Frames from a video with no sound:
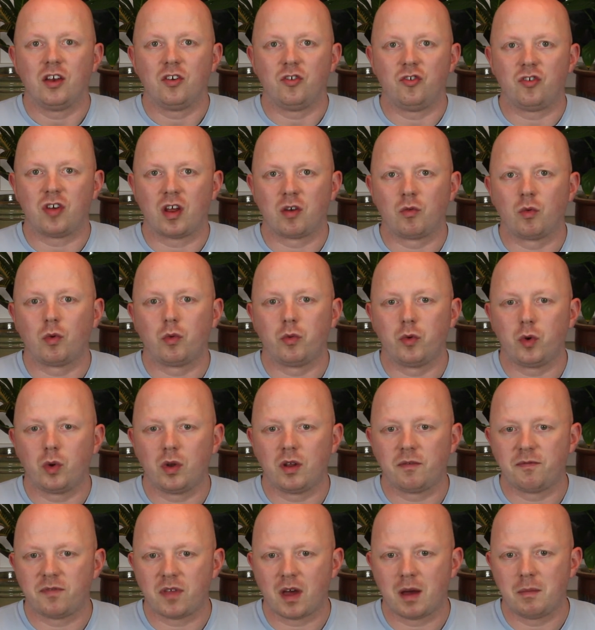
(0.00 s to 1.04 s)
General rule
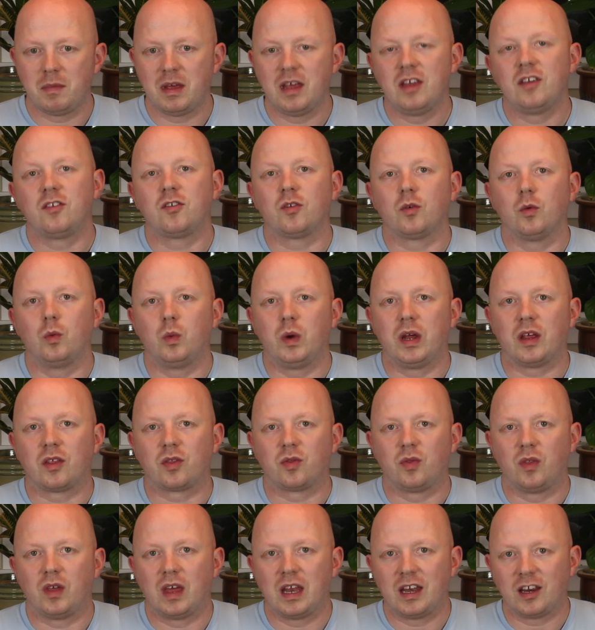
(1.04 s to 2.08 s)
of thumb is
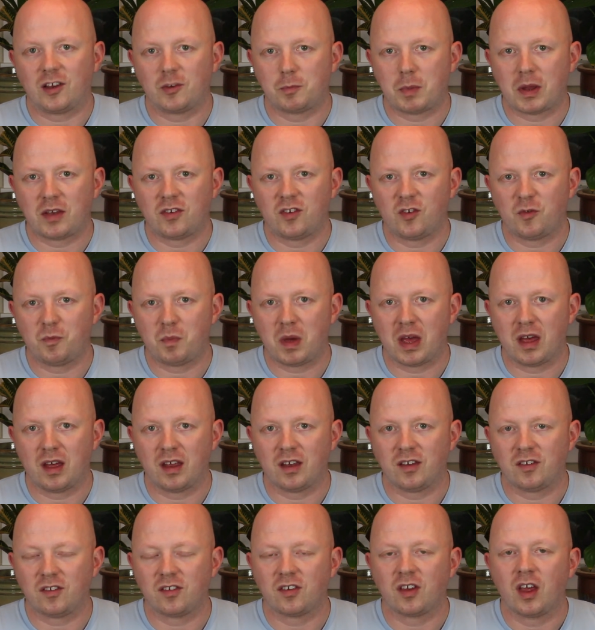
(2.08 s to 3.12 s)
with inexpensive
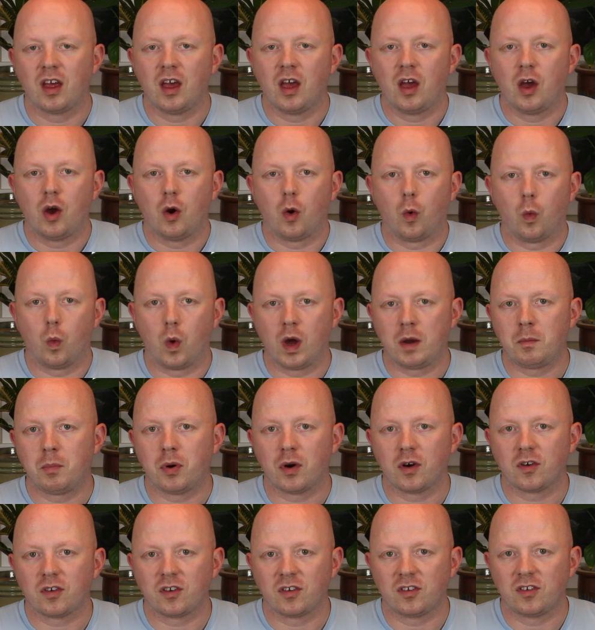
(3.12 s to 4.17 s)
pens, one
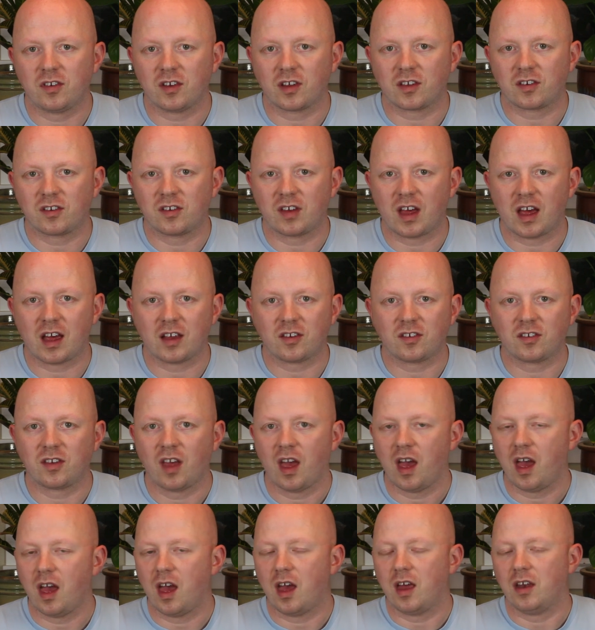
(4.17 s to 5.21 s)
person's success
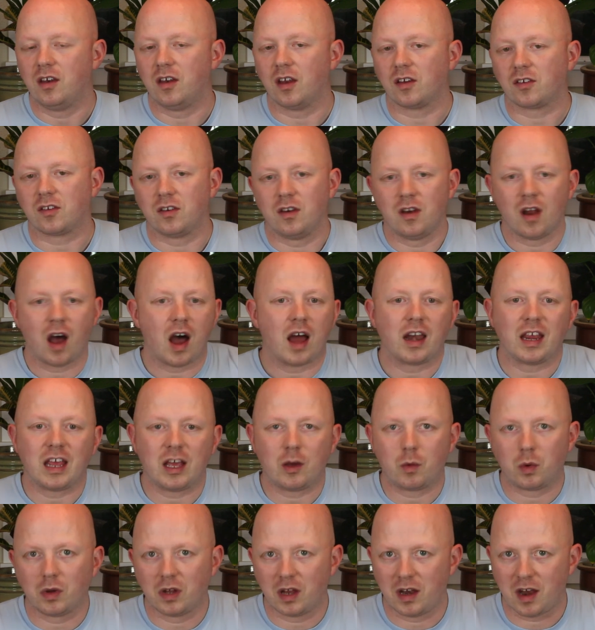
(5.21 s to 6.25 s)
does not
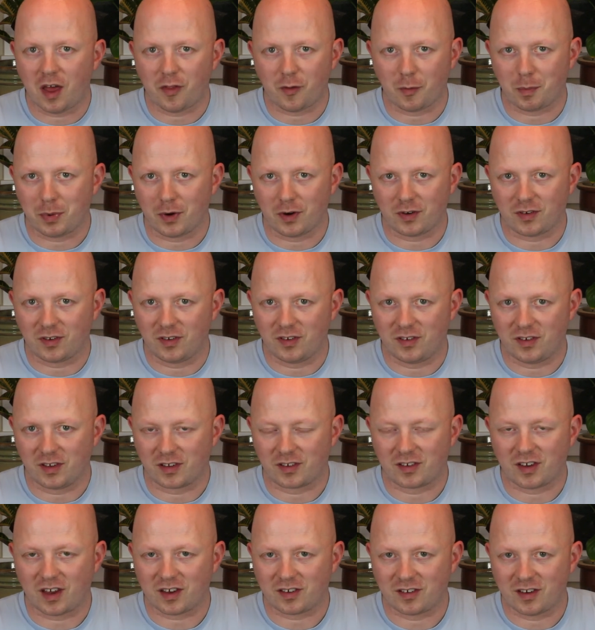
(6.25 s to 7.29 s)
equal another person's
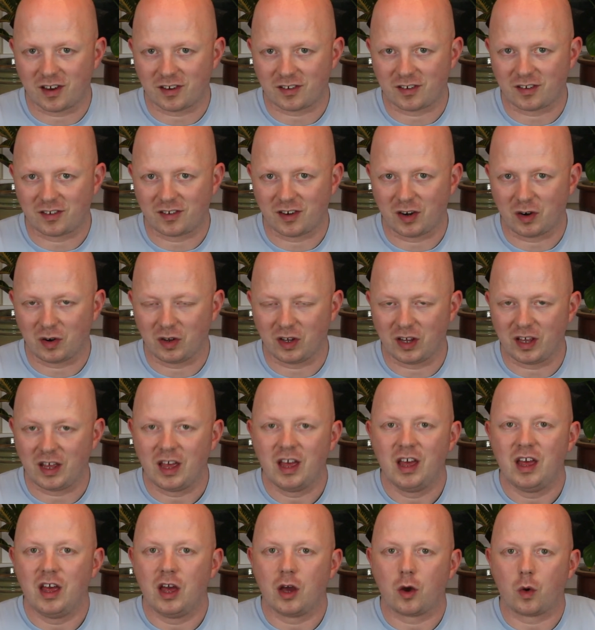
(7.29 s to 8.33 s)
success necessarily.
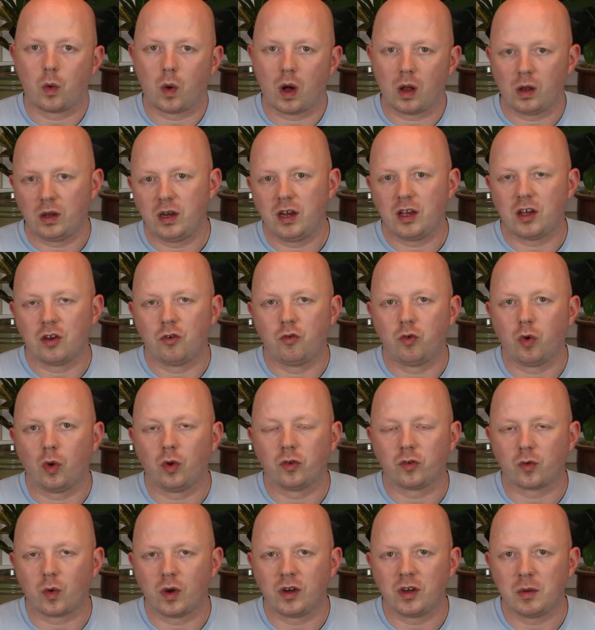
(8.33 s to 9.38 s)
Quality control
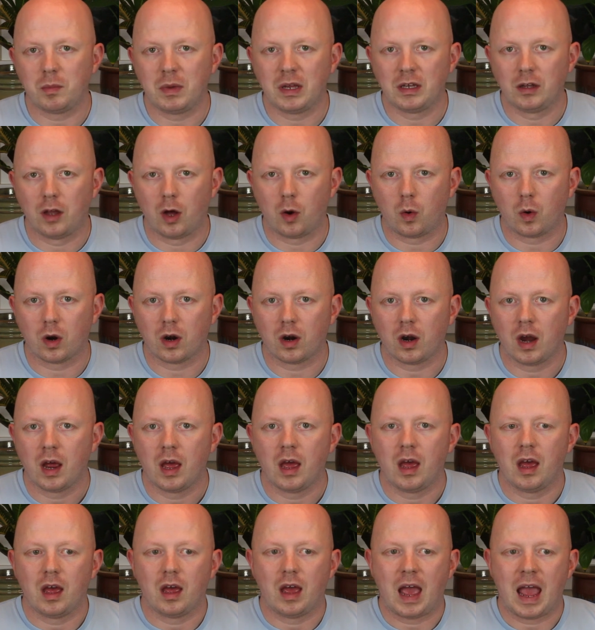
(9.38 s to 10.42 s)
is going to be lower.
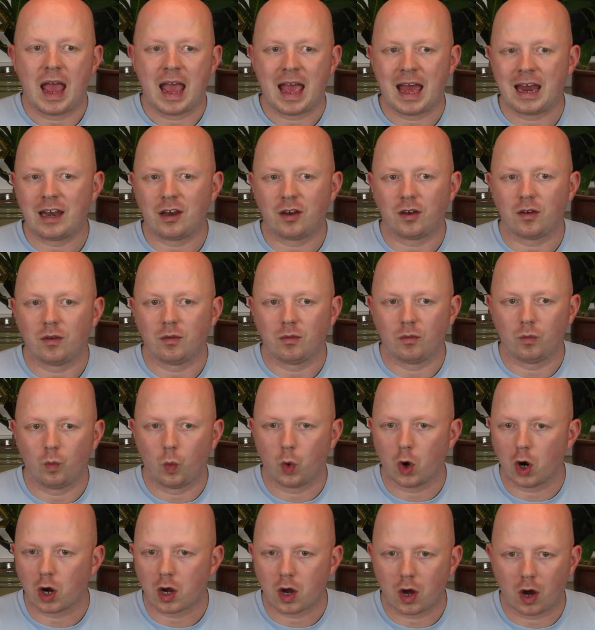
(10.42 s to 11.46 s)
Hand
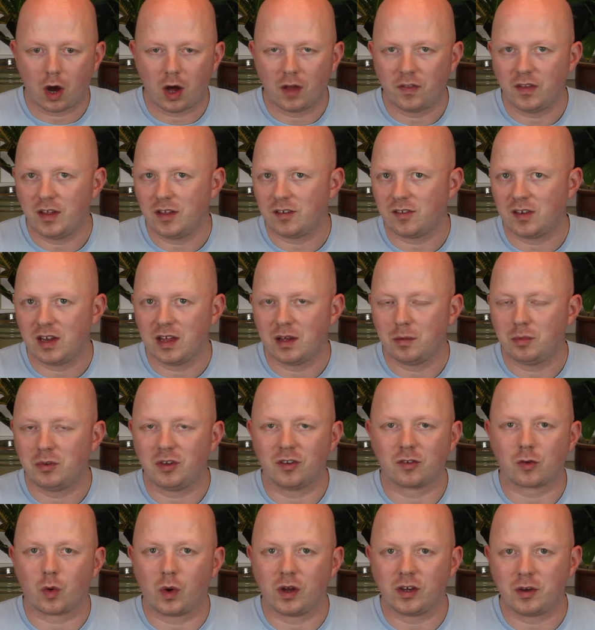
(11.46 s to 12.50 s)
work on these nibs
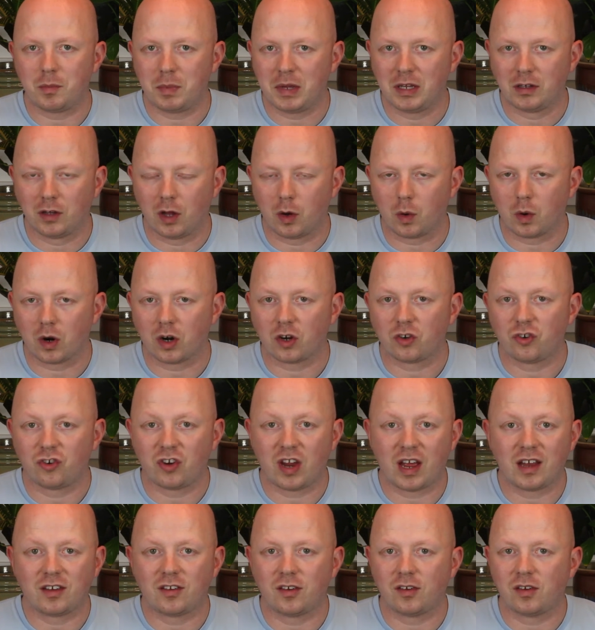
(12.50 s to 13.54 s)
is going to be lower.
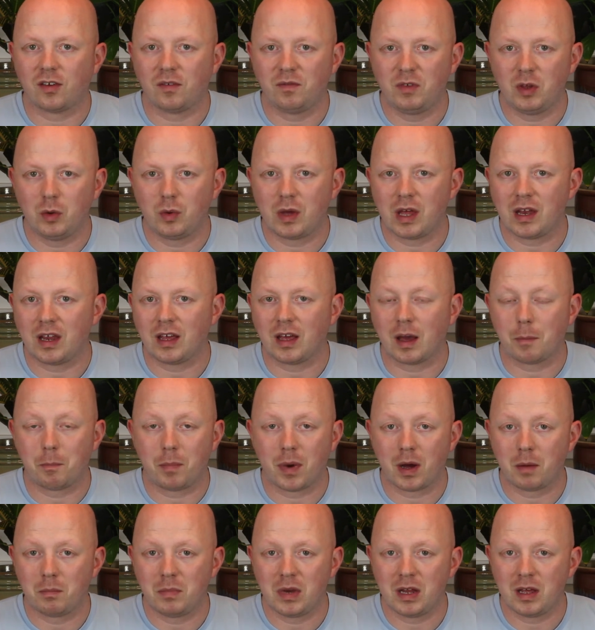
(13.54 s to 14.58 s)
Chances of you getting a
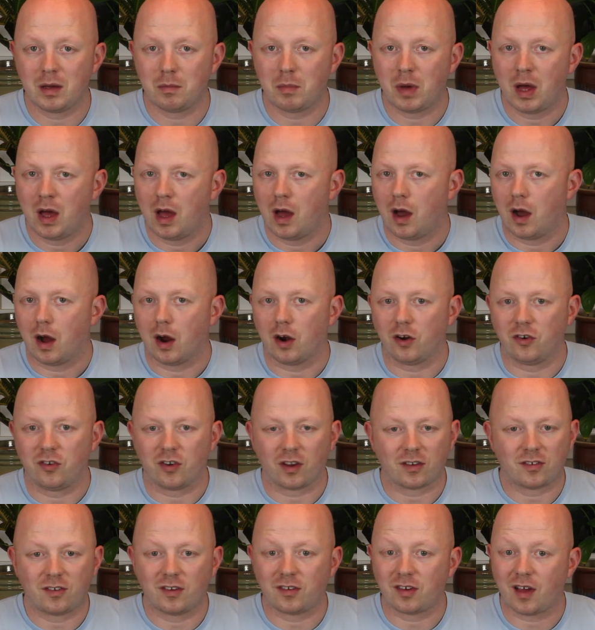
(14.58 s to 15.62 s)
bum nib are
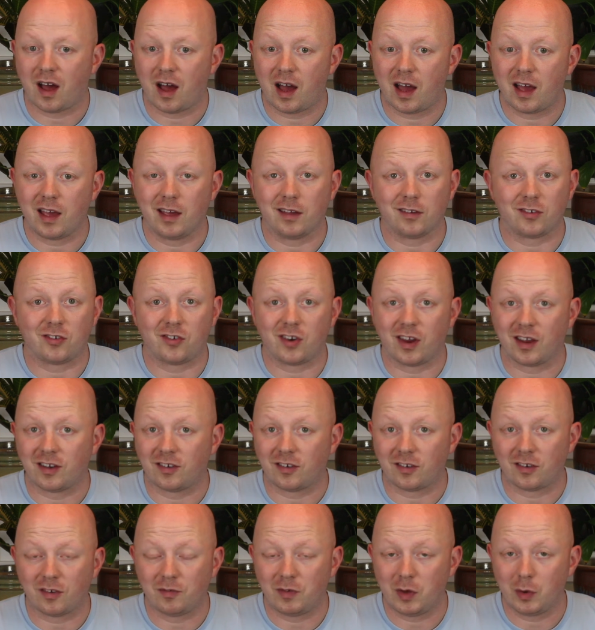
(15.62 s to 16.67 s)
just as high as
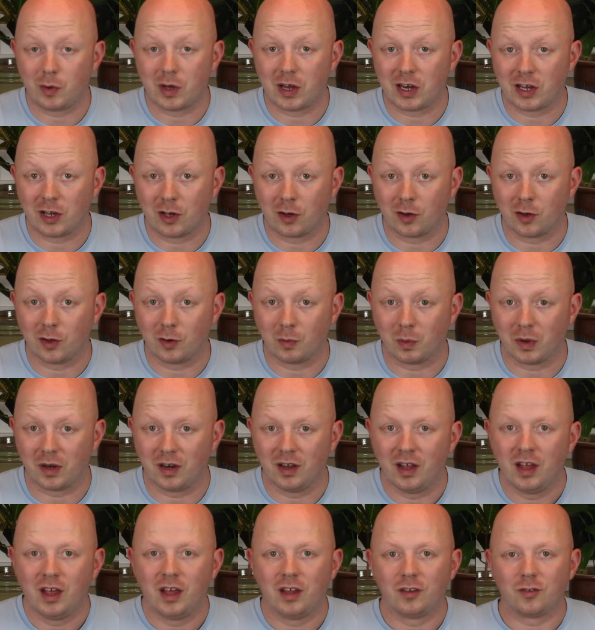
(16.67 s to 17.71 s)
chances of you getting a good
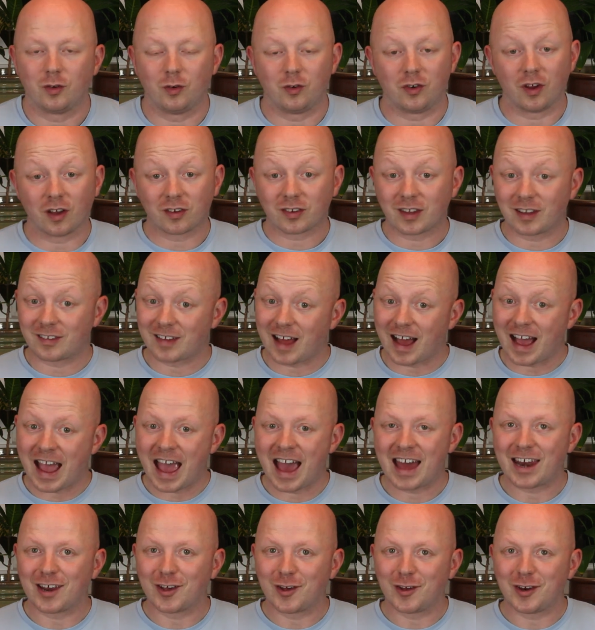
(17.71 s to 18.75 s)
one. So just because I
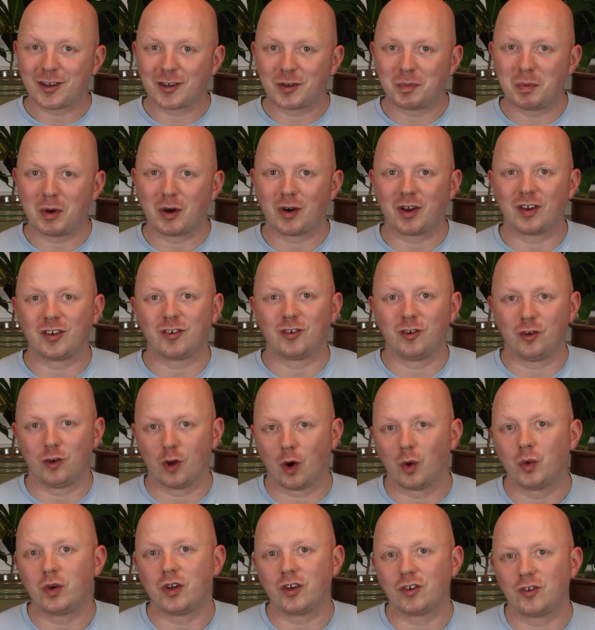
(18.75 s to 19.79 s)
had a good experience,
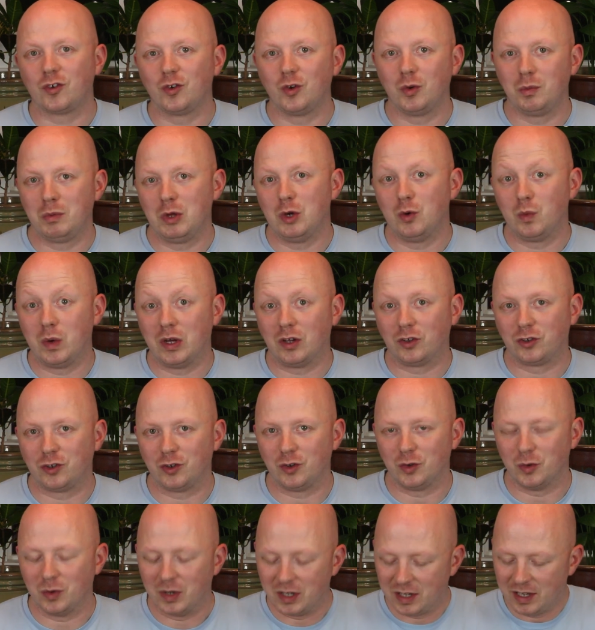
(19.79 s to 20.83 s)
don't assume you will
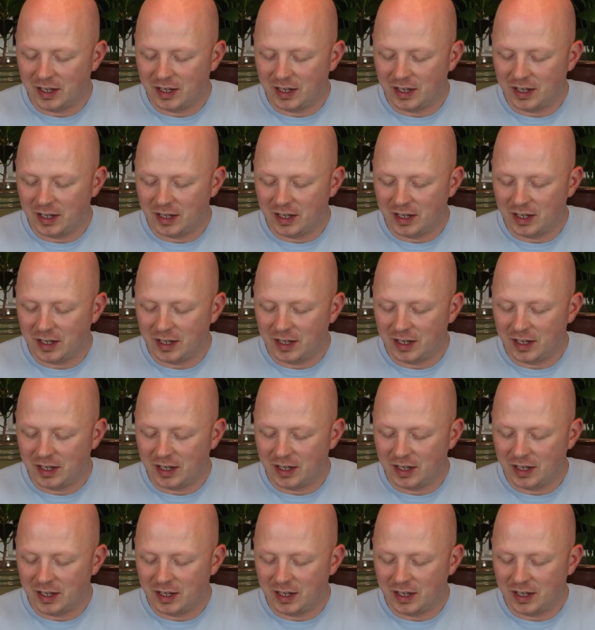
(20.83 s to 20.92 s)
too.